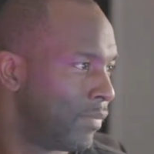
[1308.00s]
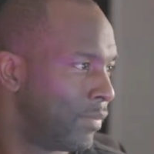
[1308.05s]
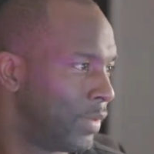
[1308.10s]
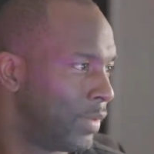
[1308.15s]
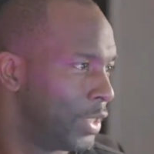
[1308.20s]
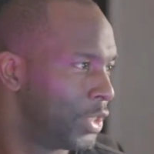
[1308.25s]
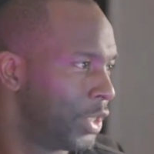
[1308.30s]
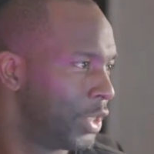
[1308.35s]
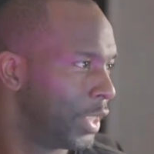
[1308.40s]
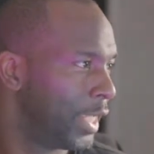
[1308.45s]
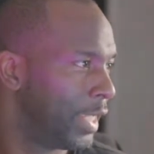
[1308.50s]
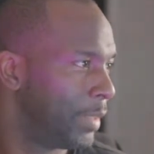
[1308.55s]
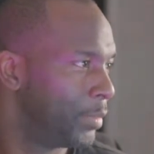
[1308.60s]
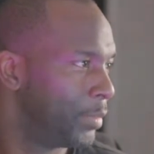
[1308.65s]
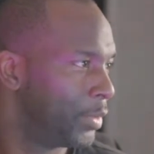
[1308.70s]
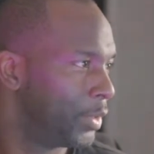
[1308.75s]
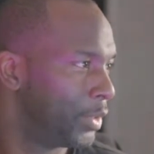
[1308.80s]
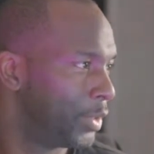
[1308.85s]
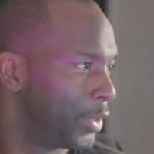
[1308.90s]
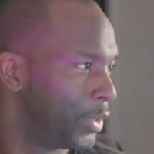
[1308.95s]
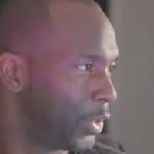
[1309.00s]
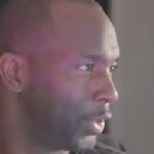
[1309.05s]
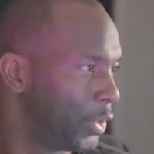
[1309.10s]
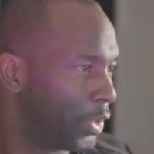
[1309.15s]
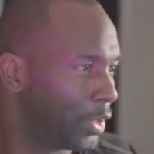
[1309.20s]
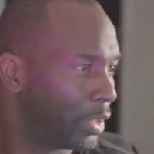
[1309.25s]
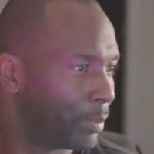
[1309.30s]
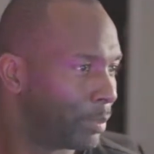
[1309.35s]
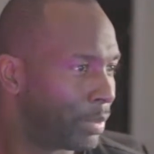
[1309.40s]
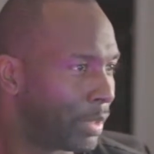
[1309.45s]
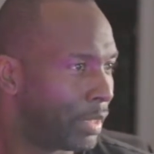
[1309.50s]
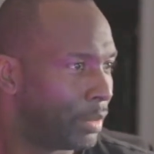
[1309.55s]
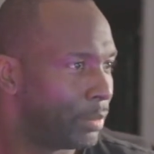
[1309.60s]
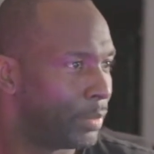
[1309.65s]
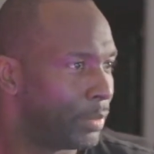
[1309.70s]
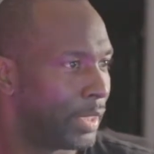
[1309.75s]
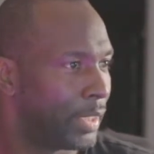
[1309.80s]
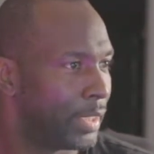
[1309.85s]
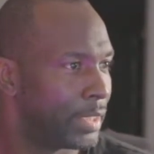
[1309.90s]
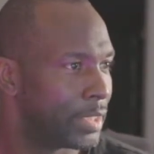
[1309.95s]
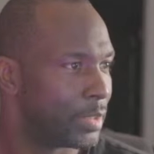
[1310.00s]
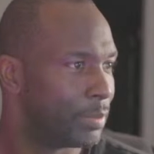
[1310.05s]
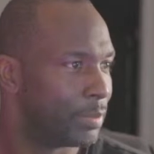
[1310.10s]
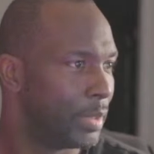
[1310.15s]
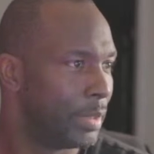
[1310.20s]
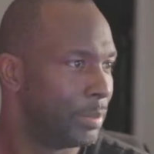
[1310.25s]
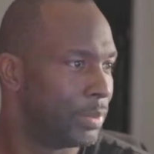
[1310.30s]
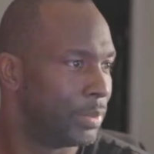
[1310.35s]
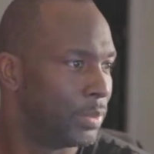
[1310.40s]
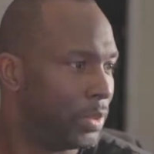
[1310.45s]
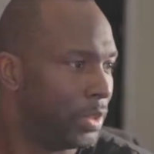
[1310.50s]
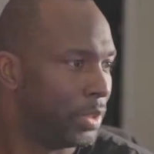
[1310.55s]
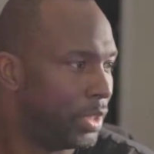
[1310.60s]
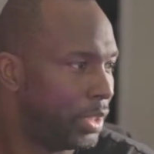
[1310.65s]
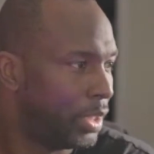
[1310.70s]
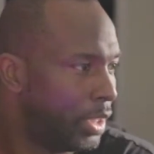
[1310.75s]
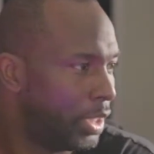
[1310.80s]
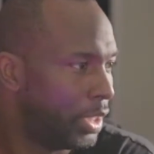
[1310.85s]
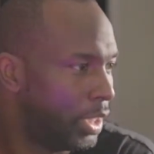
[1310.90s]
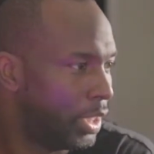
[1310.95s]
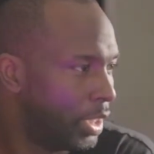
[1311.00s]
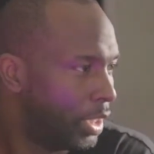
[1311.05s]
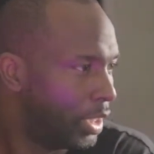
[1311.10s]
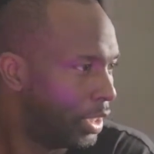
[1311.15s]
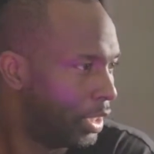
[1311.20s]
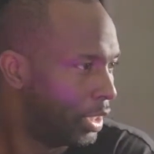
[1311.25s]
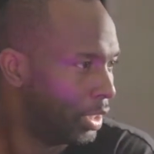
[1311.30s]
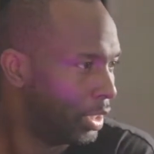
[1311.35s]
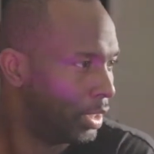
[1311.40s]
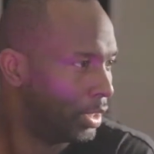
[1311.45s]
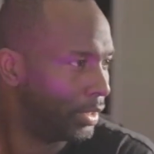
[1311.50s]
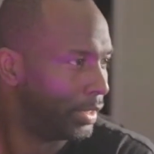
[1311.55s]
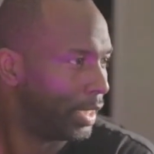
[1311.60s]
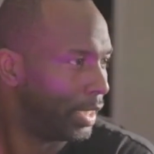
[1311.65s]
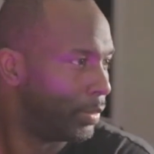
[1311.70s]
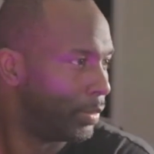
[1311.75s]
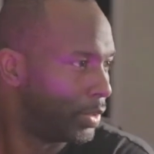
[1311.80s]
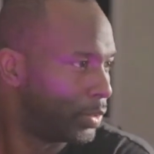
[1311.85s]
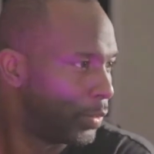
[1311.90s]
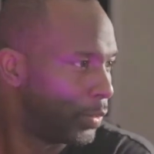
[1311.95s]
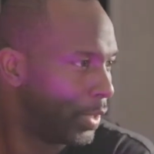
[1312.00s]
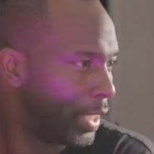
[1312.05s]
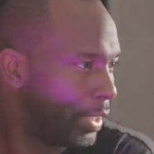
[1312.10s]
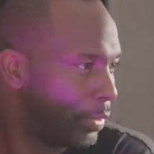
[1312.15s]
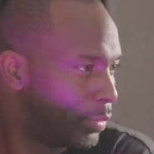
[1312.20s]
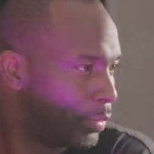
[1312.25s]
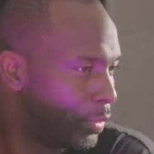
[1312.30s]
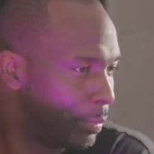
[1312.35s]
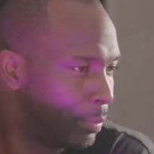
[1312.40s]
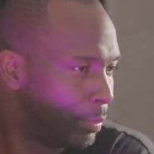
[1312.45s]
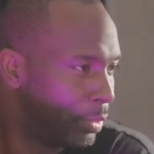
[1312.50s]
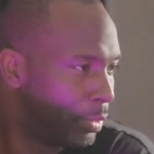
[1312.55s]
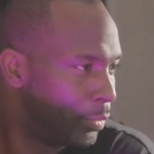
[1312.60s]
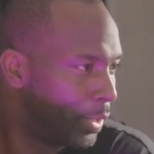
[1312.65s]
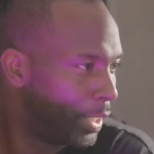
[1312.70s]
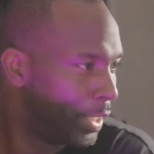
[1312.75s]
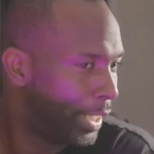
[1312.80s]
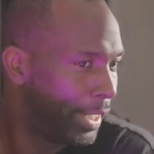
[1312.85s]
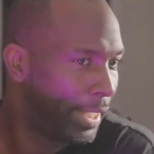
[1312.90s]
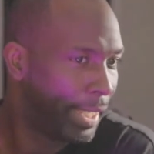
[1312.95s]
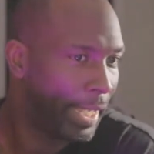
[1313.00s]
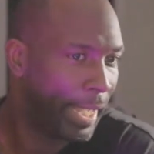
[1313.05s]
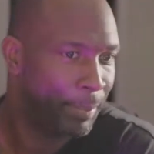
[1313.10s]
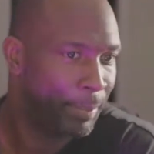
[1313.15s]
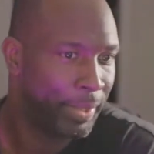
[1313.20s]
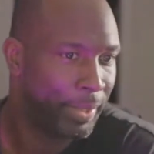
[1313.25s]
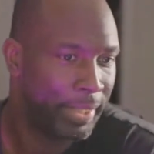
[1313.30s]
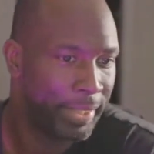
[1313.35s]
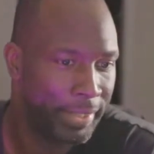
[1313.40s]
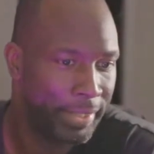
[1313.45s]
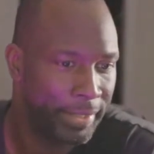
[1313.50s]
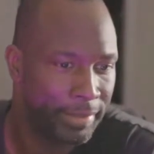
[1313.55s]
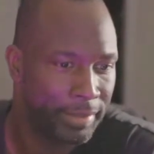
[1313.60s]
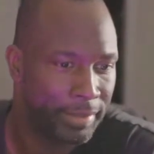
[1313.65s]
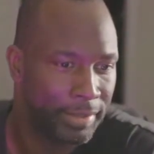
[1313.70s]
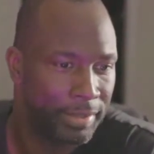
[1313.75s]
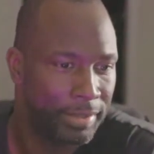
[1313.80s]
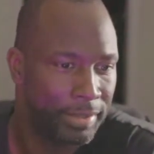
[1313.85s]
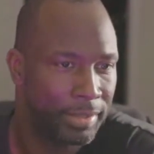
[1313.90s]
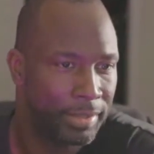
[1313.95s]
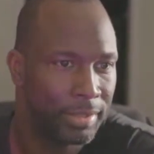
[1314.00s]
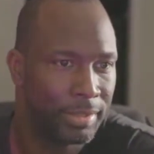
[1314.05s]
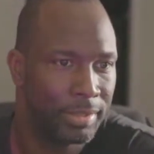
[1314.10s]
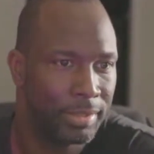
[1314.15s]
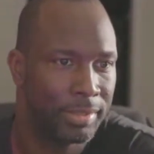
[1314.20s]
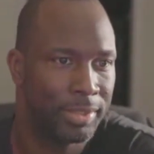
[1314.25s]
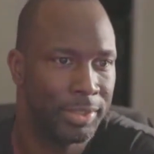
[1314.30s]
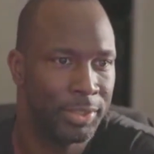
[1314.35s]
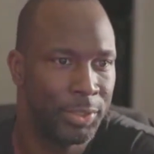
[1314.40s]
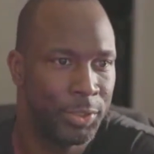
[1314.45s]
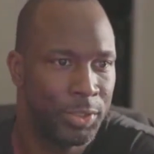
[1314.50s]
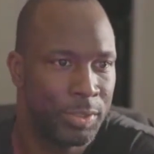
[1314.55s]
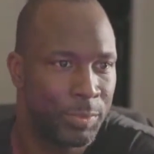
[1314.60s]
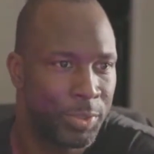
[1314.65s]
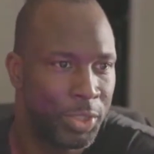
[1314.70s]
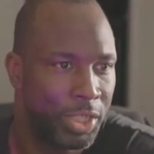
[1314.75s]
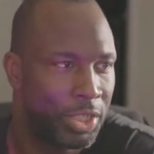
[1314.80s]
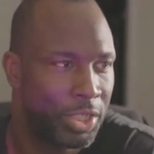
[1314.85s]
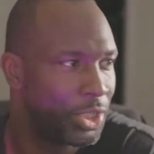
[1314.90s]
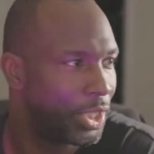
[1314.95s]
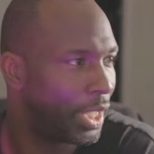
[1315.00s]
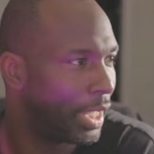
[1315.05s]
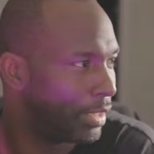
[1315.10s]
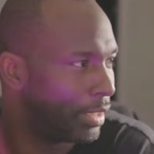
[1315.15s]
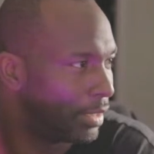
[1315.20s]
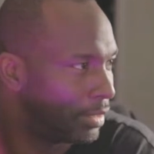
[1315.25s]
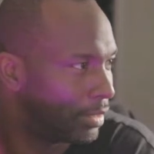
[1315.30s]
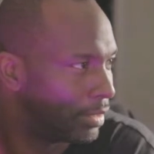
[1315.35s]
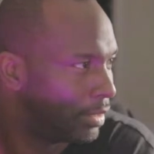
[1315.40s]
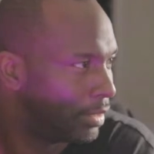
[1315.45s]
I should have came on here earlier. I probably would have had some people that was ready would be ready to hop in and do some chit chatting.